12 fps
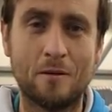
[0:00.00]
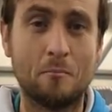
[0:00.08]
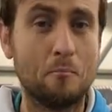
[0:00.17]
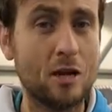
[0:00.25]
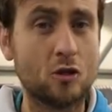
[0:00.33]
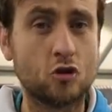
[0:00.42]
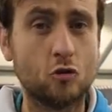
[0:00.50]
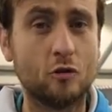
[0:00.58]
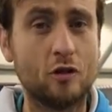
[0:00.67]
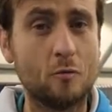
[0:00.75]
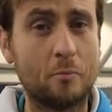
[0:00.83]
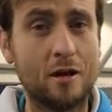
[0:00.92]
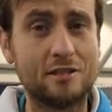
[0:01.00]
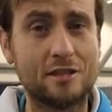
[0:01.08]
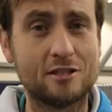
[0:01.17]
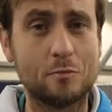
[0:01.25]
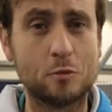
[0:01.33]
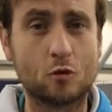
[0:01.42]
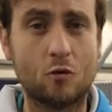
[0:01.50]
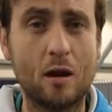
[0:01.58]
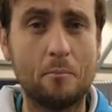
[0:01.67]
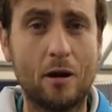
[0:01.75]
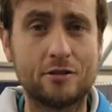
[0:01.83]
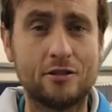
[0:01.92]
Make sure that you press the
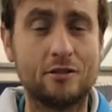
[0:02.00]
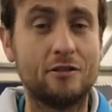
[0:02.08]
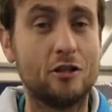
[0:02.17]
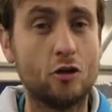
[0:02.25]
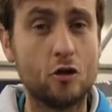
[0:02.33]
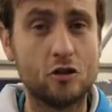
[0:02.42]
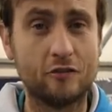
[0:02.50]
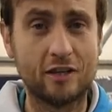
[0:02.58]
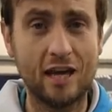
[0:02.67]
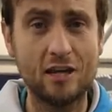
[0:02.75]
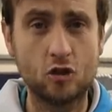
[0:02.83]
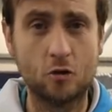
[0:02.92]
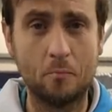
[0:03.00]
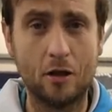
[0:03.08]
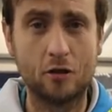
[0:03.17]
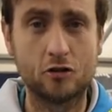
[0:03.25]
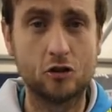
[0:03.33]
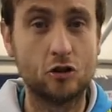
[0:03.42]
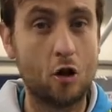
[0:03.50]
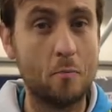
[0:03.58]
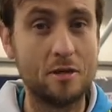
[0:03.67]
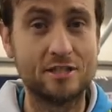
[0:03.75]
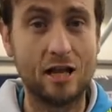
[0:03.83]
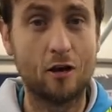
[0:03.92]
subscribe button, the notification bell so you don't
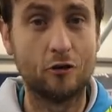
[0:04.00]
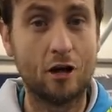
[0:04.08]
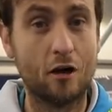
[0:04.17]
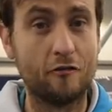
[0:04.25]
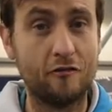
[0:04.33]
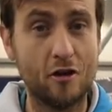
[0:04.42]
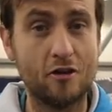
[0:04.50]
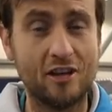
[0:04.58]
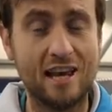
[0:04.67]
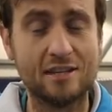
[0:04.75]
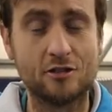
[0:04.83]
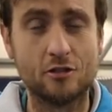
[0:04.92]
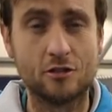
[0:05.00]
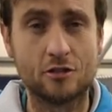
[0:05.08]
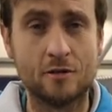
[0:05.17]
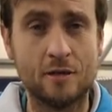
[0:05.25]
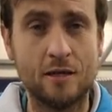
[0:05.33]
miss out on our further lessons.